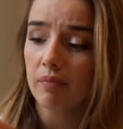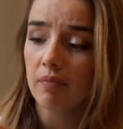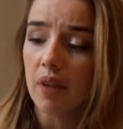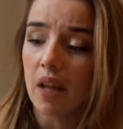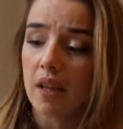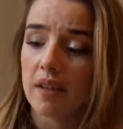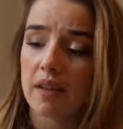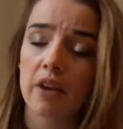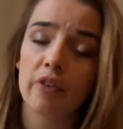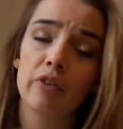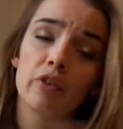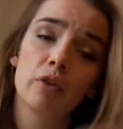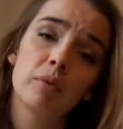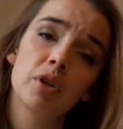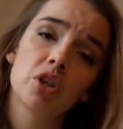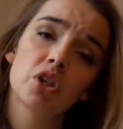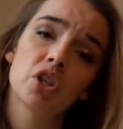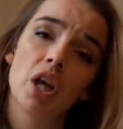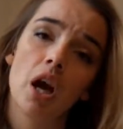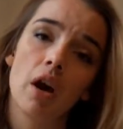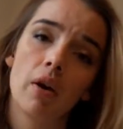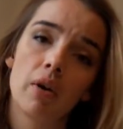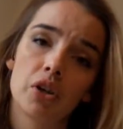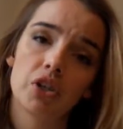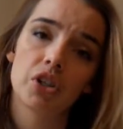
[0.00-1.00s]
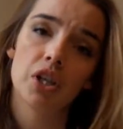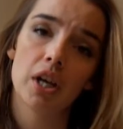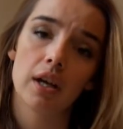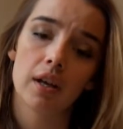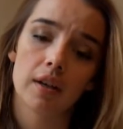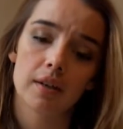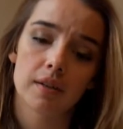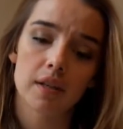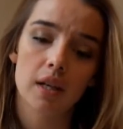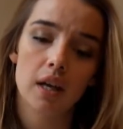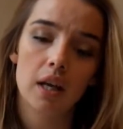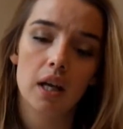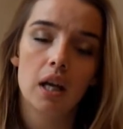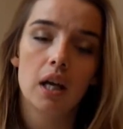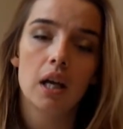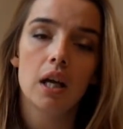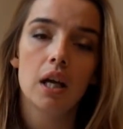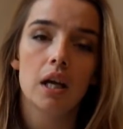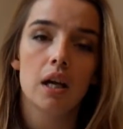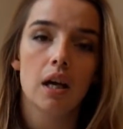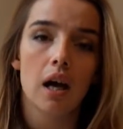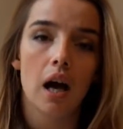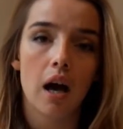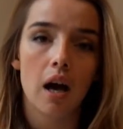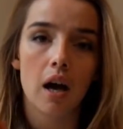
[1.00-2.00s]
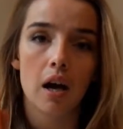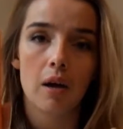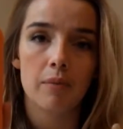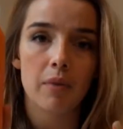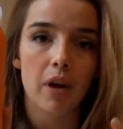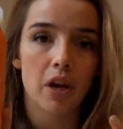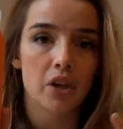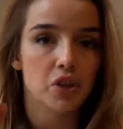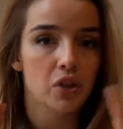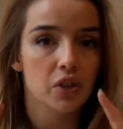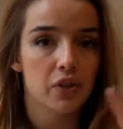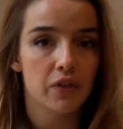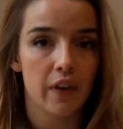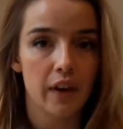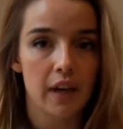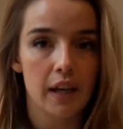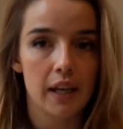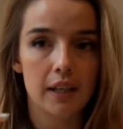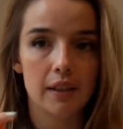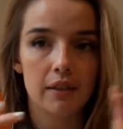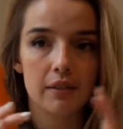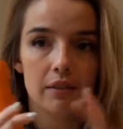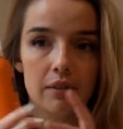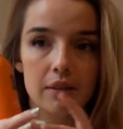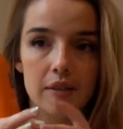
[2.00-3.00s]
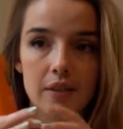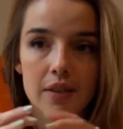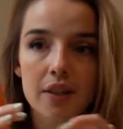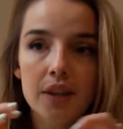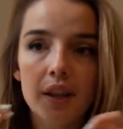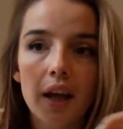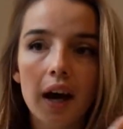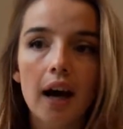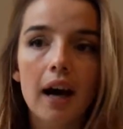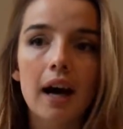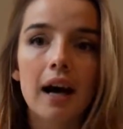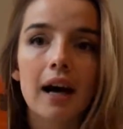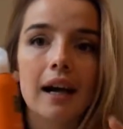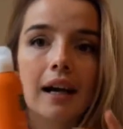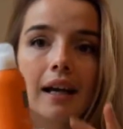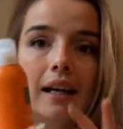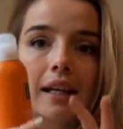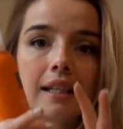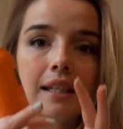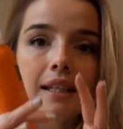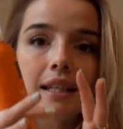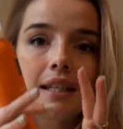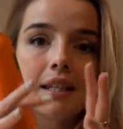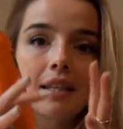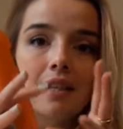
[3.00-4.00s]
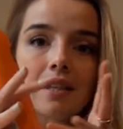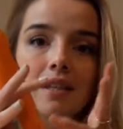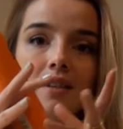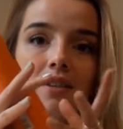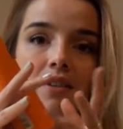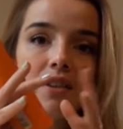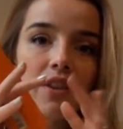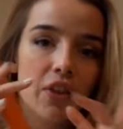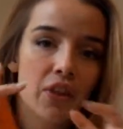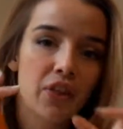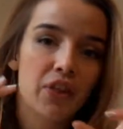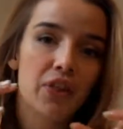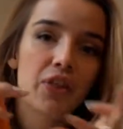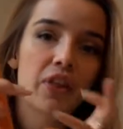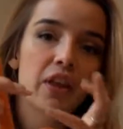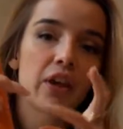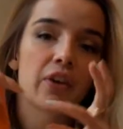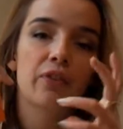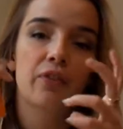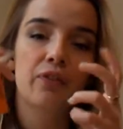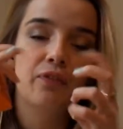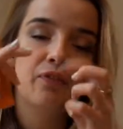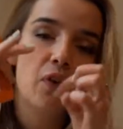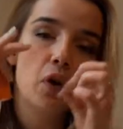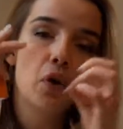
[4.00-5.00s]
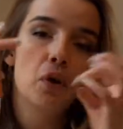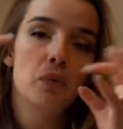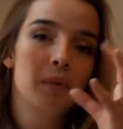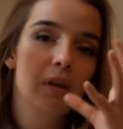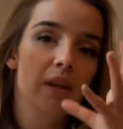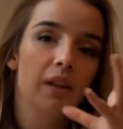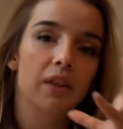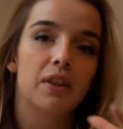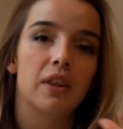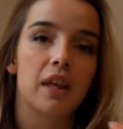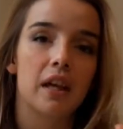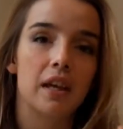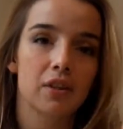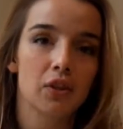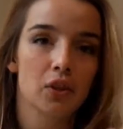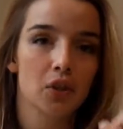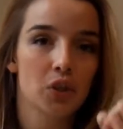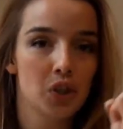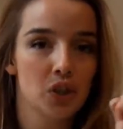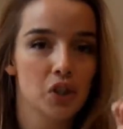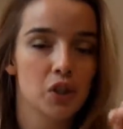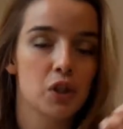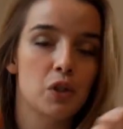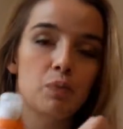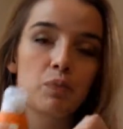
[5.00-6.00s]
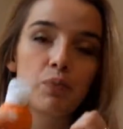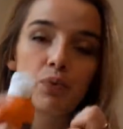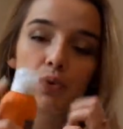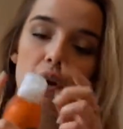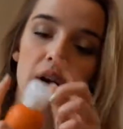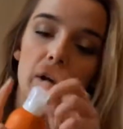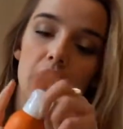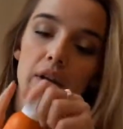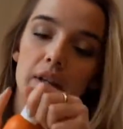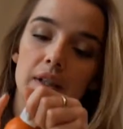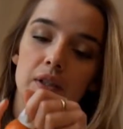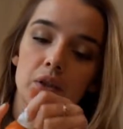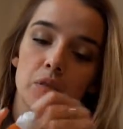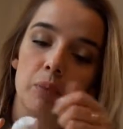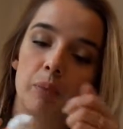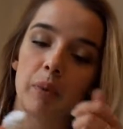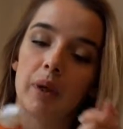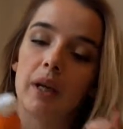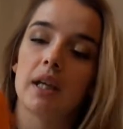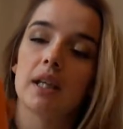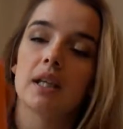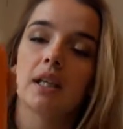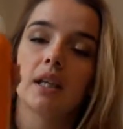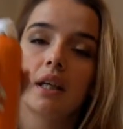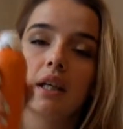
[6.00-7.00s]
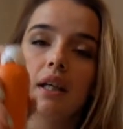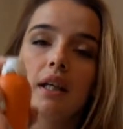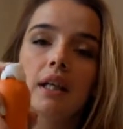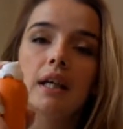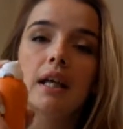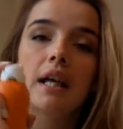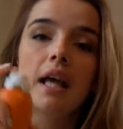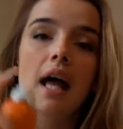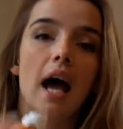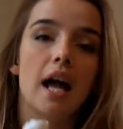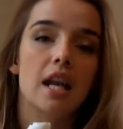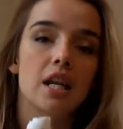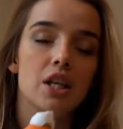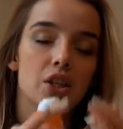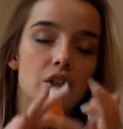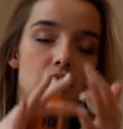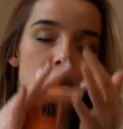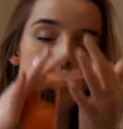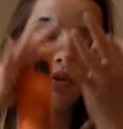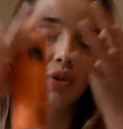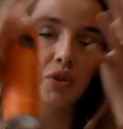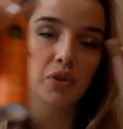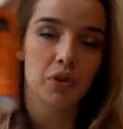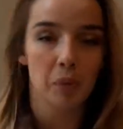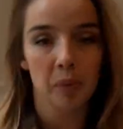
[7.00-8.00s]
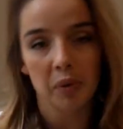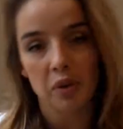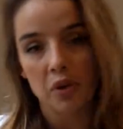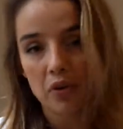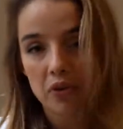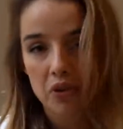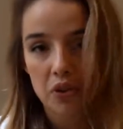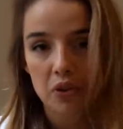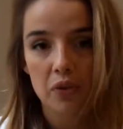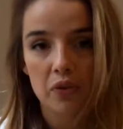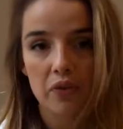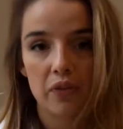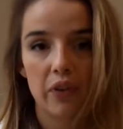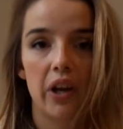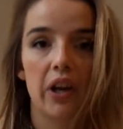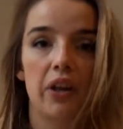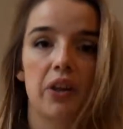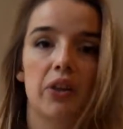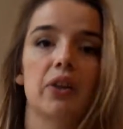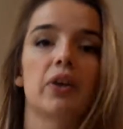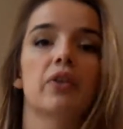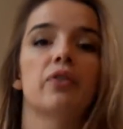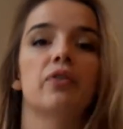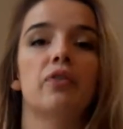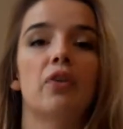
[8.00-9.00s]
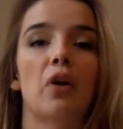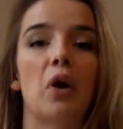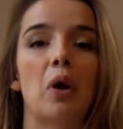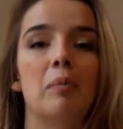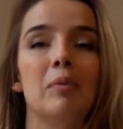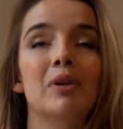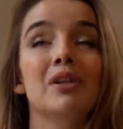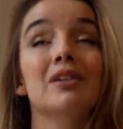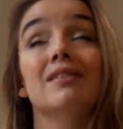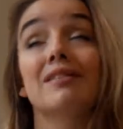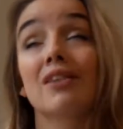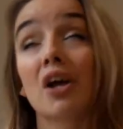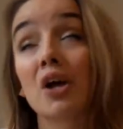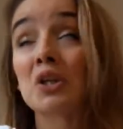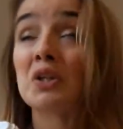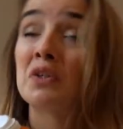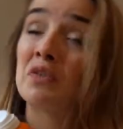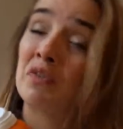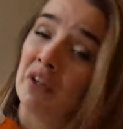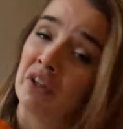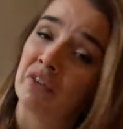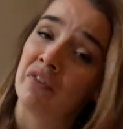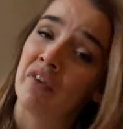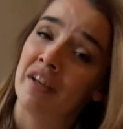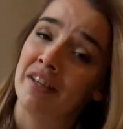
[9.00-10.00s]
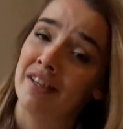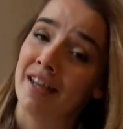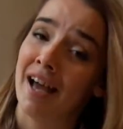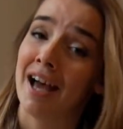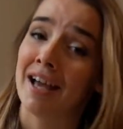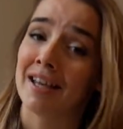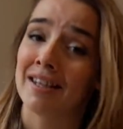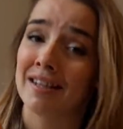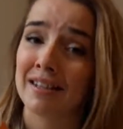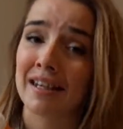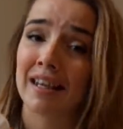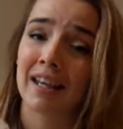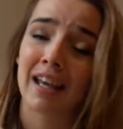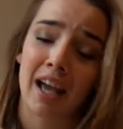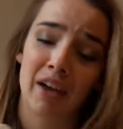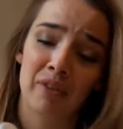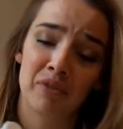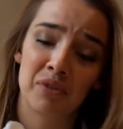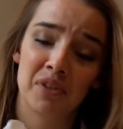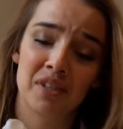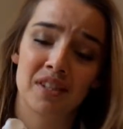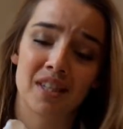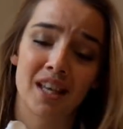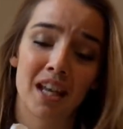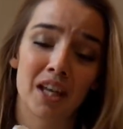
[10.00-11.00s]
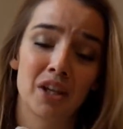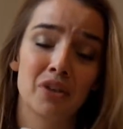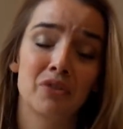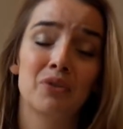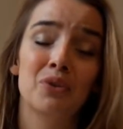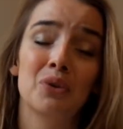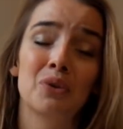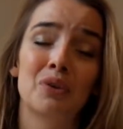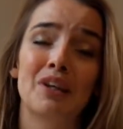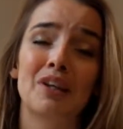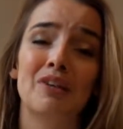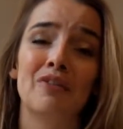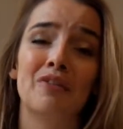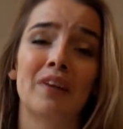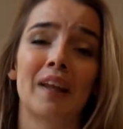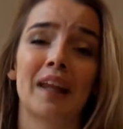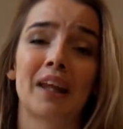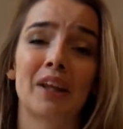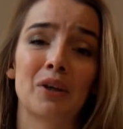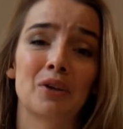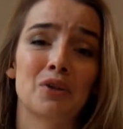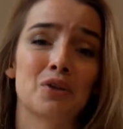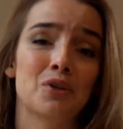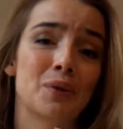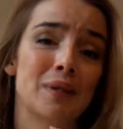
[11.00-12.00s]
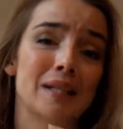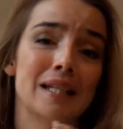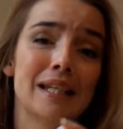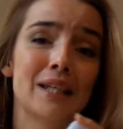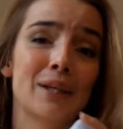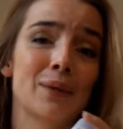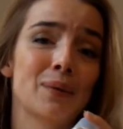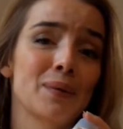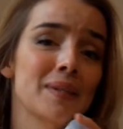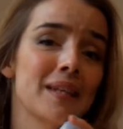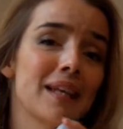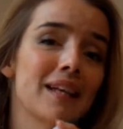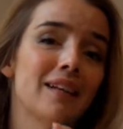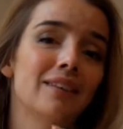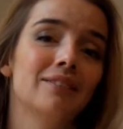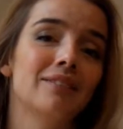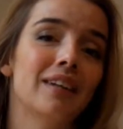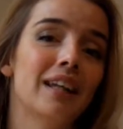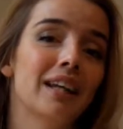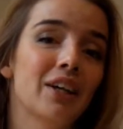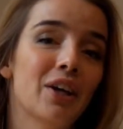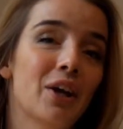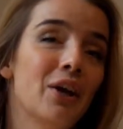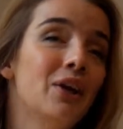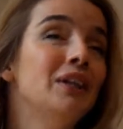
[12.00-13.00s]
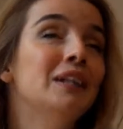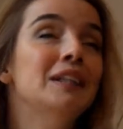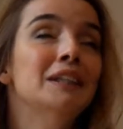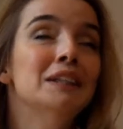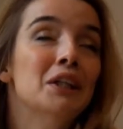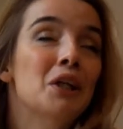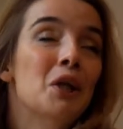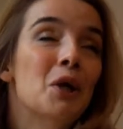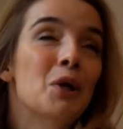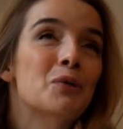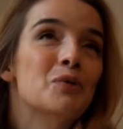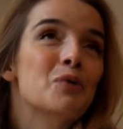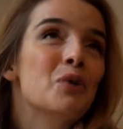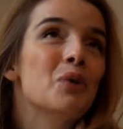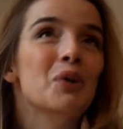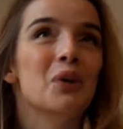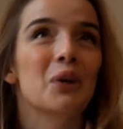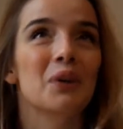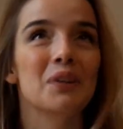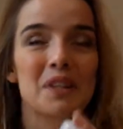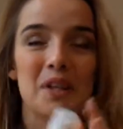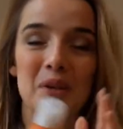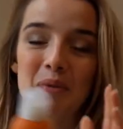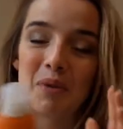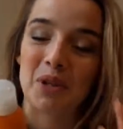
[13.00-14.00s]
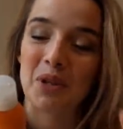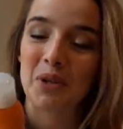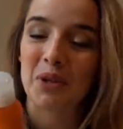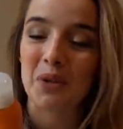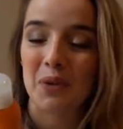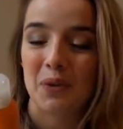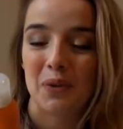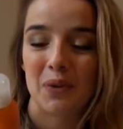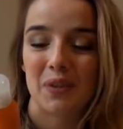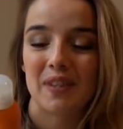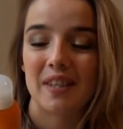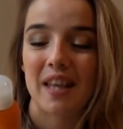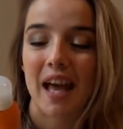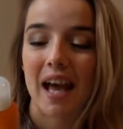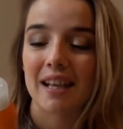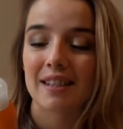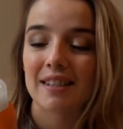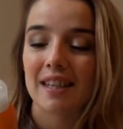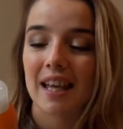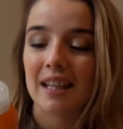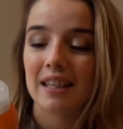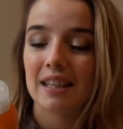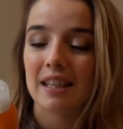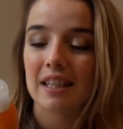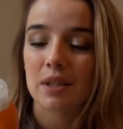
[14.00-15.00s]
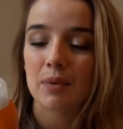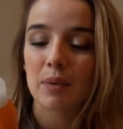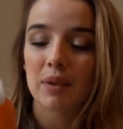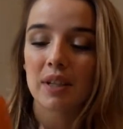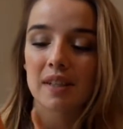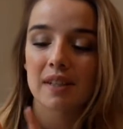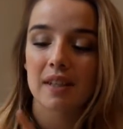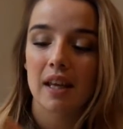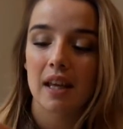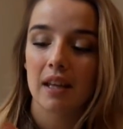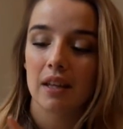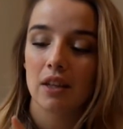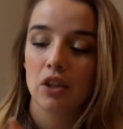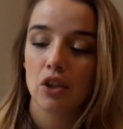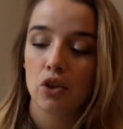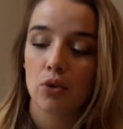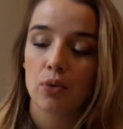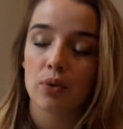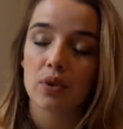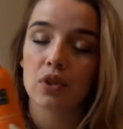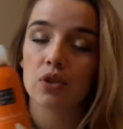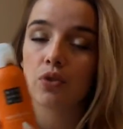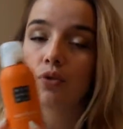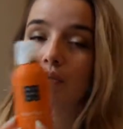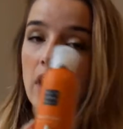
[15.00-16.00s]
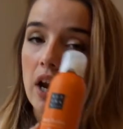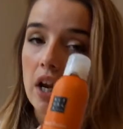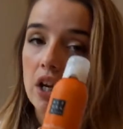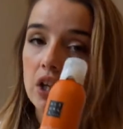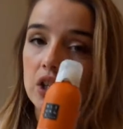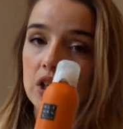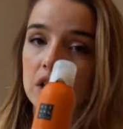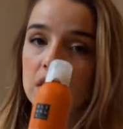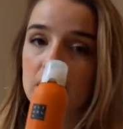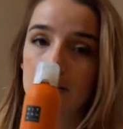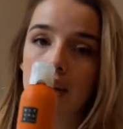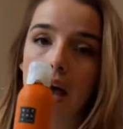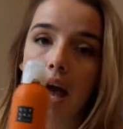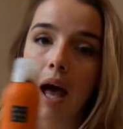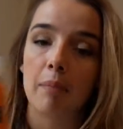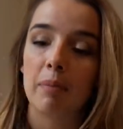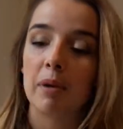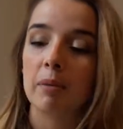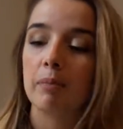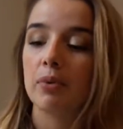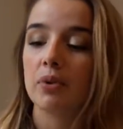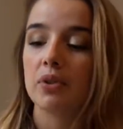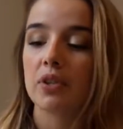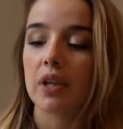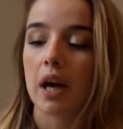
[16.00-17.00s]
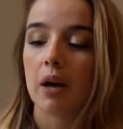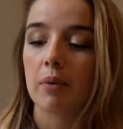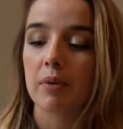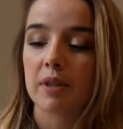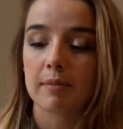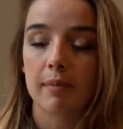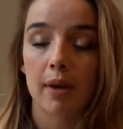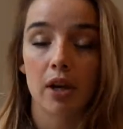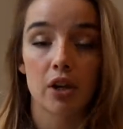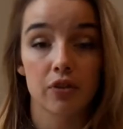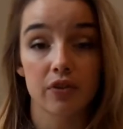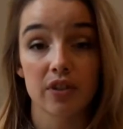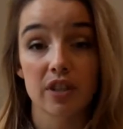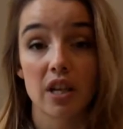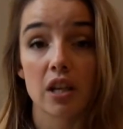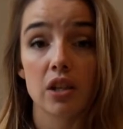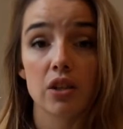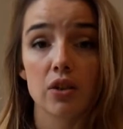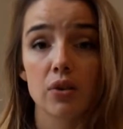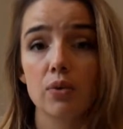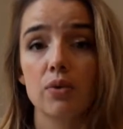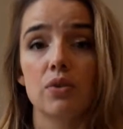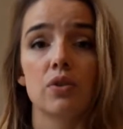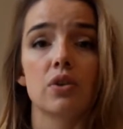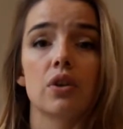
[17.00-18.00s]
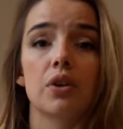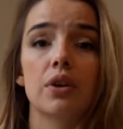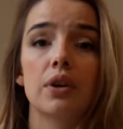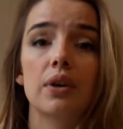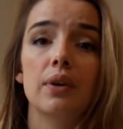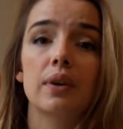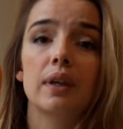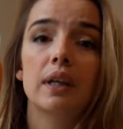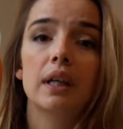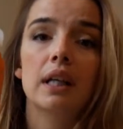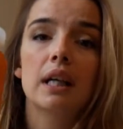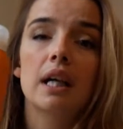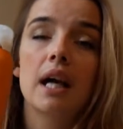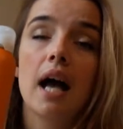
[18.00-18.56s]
They're foaming shower gels. Are just very nice, thick, foamy things, and you just spray a little bit and it just transforms into a very thick foam. It does feel fantastic, I have to say. You really feel like you're treating yourself like a royalty when you use that. And this one is their newest French, is the Happy Buddha with mandarin and yuzu.